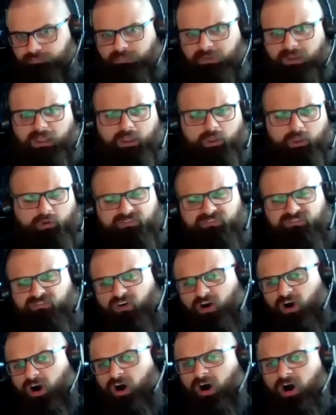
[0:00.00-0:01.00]
it'll
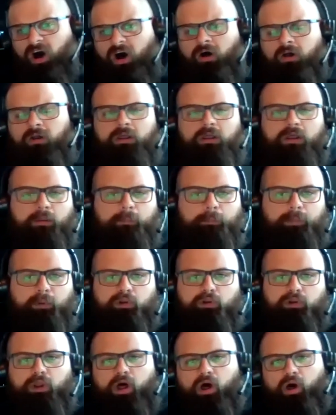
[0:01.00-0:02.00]
fall
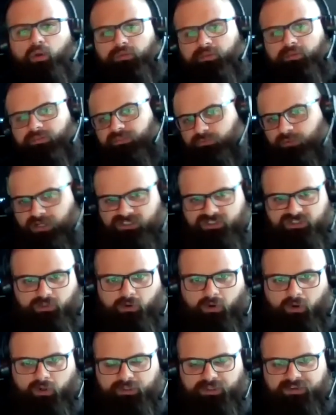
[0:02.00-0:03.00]
below the
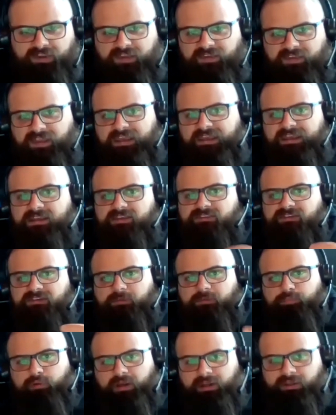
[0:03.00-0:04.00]
threshold and then that gets into
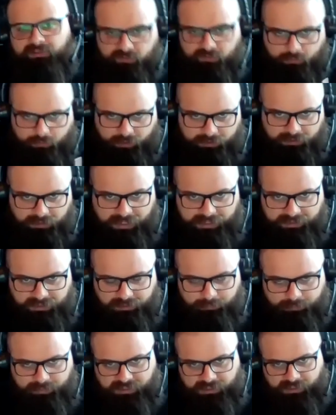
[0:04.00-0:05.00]
predatory lending
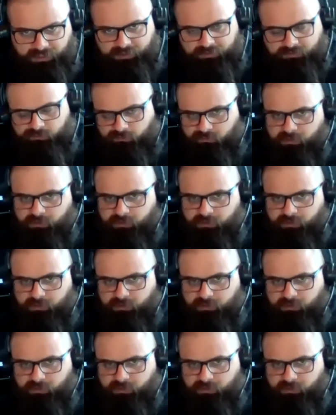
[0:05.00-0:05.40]
because